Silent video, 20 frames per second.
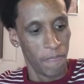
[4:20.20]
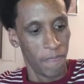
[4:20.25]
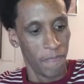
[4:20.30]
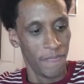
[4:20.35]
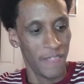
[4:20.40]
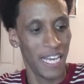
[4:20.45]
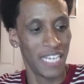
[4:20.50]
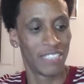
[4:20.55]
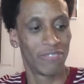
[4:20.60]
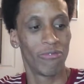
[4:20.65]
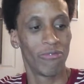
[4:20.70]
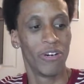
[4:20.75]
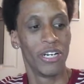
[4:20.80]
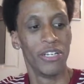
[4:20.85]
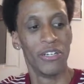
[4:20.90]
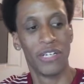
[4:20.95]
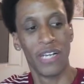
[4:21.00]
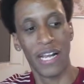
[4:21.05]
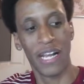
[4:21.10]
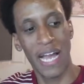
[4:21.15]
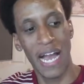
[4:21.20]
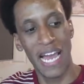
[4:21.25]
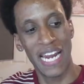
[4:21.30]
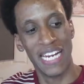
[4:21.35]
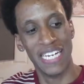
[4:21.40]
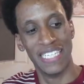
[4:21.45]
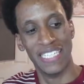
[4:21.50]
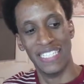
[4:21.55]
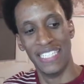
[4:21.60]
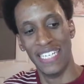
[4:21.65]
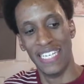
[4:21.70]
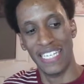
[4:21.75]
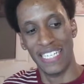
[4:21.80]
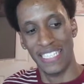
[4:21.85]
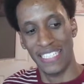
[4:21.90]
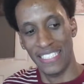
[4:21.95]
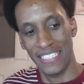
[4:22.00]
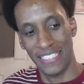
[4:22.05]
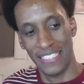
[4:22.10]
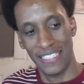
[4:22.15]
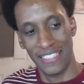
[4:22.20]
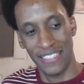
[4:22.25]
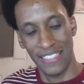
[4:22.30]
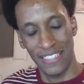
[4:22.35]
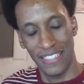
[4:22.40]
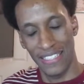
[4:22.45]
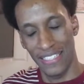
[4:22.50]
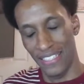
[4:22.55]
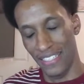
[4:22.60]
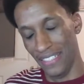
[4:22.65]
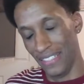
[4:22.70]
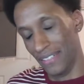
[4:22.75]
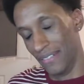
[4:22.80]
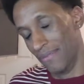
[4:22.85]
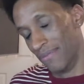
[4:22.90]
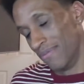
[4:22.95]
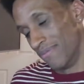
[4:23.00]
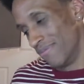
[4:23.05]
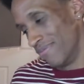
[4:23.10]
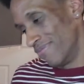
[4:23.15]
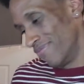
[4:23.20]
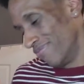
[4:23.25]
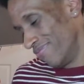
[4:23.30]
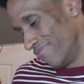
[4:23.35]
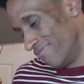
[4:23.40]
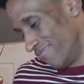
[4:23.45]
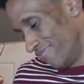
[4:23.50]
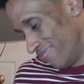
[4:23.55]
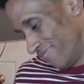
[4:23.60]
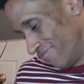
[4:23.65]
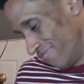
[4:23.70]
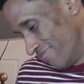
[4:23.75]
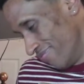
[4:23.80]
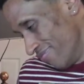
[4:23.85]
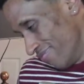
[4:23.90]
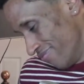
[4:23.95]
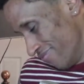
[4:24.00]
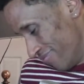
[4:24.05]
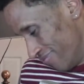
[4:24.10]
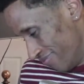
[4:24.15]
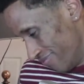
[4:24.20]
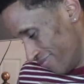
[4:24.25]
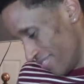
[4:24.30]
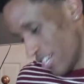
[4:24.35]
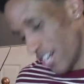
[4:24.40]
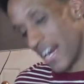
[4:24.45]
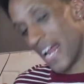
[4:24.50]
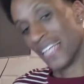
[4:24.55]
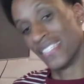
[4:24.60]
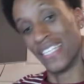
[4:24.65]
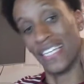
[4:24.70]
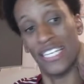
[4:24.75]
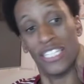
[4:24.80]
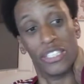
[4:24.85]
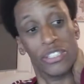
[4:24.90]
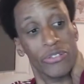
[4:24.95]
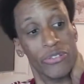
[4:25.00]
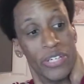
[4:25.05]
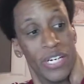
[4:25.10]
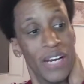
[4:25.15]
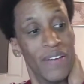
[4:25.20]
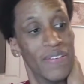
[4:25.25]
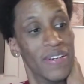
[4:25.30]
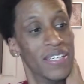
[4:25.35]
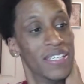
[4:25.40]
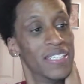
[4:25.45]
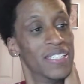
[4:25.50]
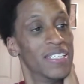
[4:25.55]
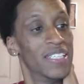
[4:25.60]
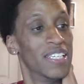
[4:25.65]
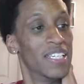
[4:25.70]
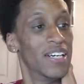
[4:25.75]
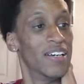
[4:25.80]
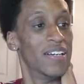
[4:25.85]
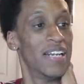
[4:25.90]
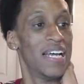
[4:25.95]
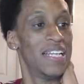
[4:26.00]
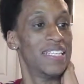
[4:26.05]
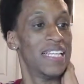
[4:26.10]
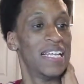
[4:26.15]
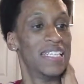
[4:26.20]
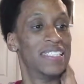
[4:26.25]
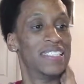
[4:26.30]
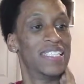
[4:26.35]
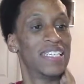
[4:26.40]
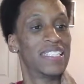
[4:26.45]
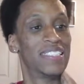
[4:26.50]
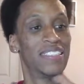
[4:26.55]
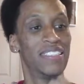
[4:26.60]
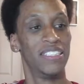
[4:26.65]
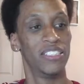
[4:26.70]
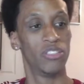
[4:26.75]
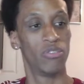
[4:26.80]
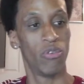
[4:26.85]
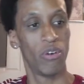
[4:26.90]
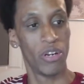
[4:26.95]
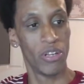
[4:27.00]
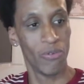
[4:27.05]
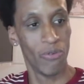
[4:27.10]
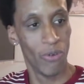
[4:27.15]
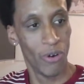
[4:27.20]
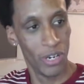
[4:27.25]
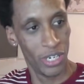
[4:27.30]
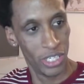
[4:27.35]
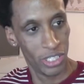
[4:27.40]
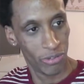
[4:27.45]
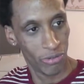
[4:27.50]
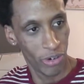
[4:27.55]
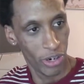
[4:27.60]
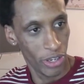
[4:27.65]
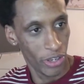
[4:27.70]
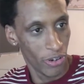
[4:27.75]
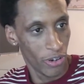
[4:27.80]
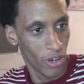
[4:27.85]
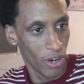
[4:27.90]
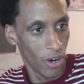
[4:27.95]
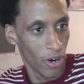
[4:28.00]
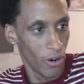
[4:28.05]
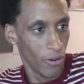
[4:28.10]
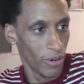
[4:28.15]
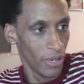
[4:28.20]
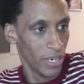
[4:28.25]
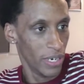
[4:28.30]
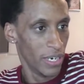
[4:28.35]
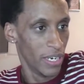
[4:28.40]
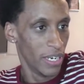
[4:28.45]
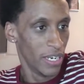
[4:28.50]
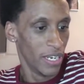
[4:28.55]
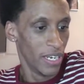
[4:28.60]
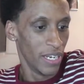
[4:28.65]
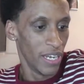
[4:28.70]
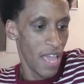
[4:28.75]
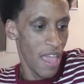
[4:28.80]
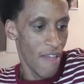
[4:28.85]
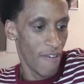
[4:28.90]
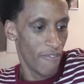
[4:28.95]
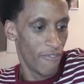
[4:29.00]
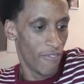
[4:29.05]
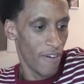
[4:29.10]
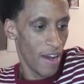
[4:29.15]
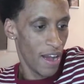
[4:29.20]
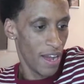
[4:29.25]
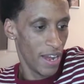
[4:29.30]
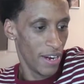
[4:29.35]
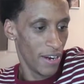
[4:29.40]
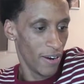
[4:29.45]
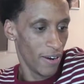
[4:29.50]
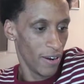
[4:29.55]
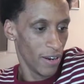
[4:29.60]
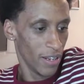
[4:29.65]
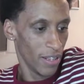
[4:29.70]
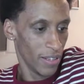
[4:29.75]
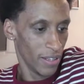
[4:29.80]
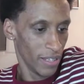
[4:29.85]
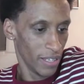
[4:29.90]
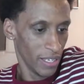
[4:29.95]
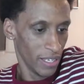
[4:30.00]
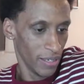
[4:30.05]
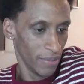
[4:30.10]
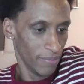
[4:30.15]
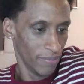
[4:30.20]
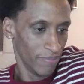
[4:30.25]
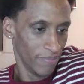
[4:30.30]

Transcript: That's where you could kind of dig into, that's the history of it. That 1621 is where you go and find all of the